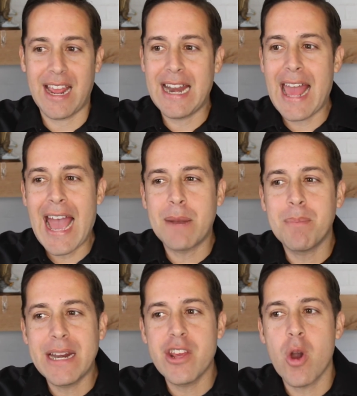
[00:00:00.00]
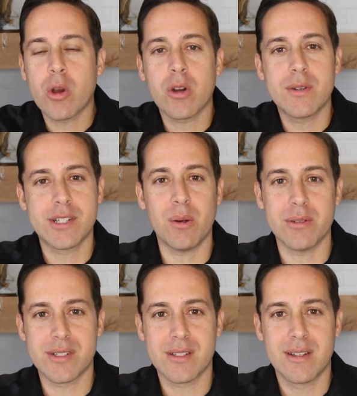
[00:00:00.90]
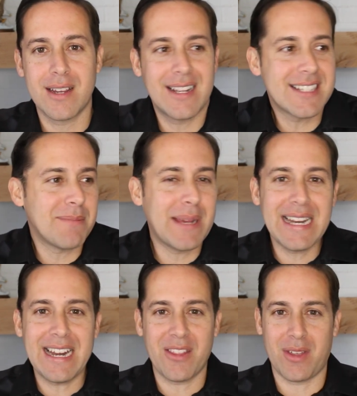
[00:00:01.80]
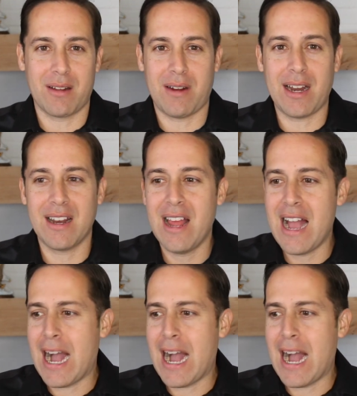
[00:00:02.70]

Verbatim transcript: and it had mediocre results. It doesn't mean anything, right?